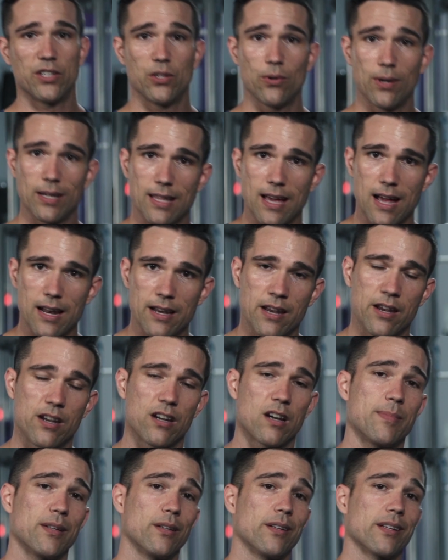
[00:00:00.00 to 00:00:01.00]
you're doing that, you're
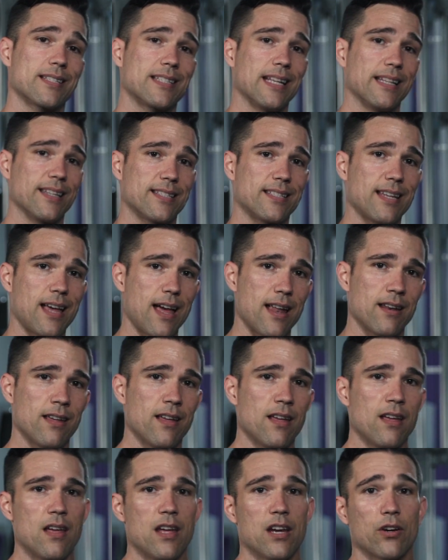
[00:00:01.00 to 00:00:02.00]
gonna be able to extend the set,
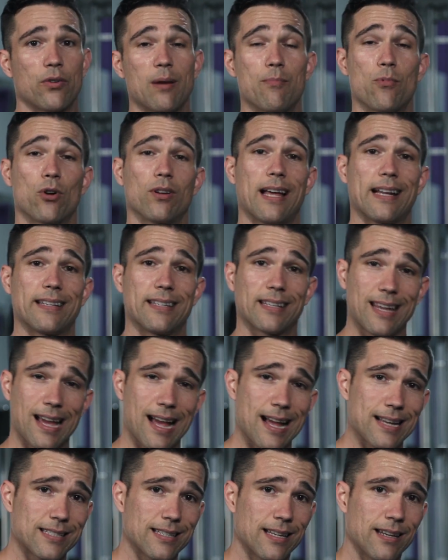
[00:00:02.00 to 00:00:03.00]
create more lactic
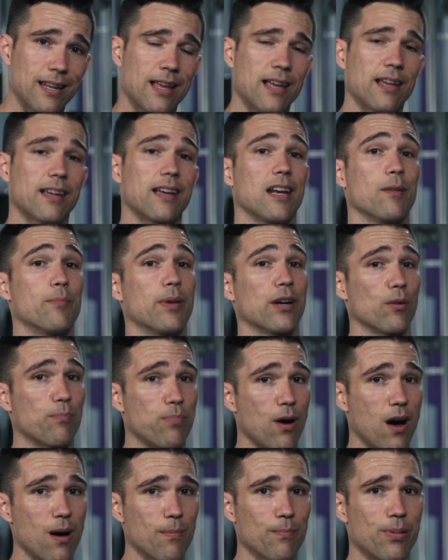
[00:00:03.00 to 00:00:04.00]
acid, get a bigger
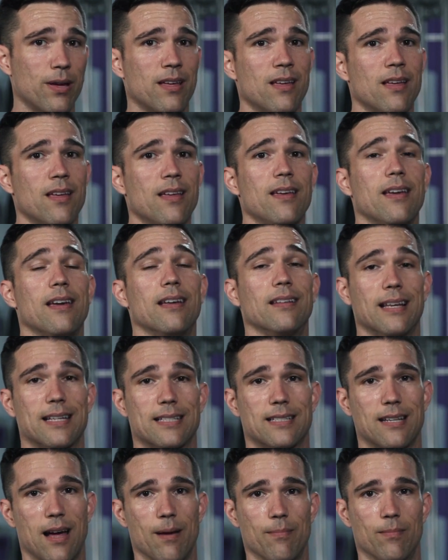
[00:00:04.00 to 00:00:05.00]
pump in
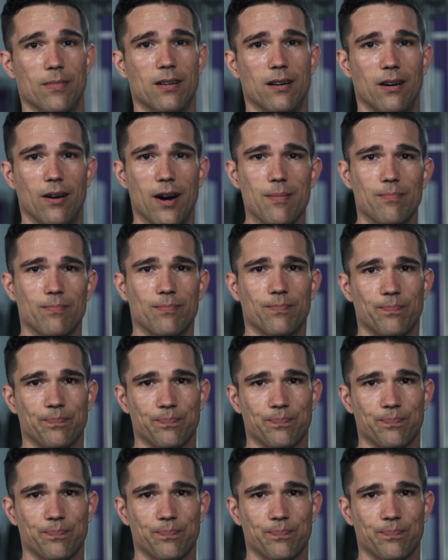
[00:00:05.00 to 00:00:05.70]
less time, all right?